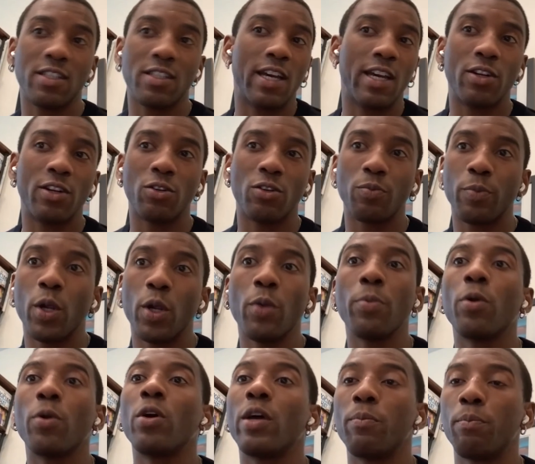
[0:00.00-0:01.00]
titled
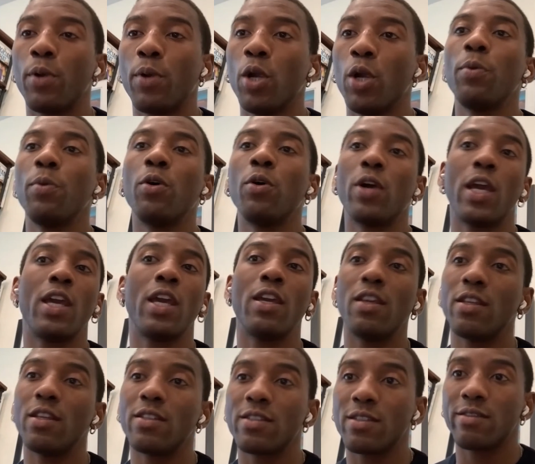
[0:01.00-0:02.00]
Purple
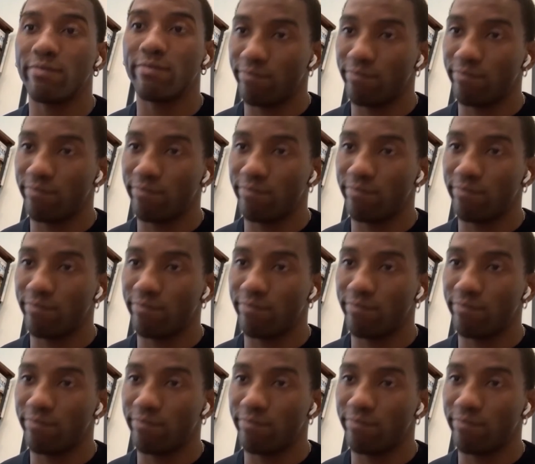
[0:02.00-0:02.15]
Haze,